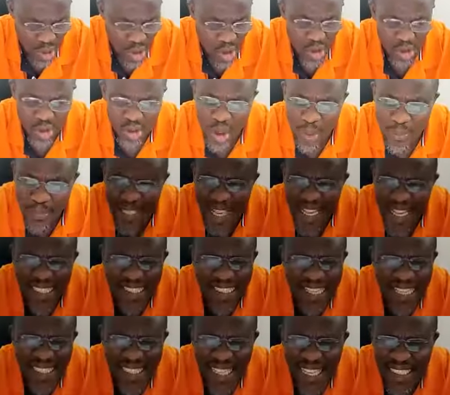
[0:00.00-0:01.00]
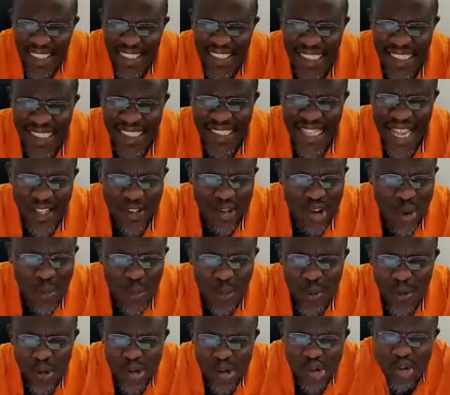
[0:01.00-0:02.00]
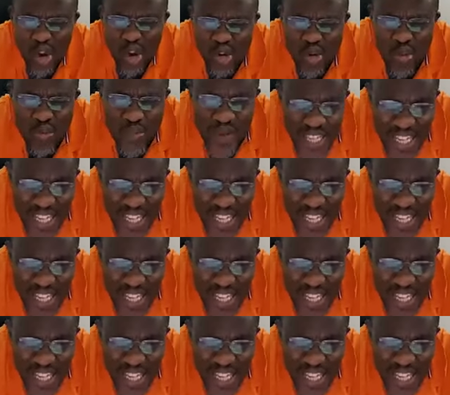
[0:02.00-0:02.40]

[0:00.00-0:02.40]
Sometimes certain things that are supposed not to be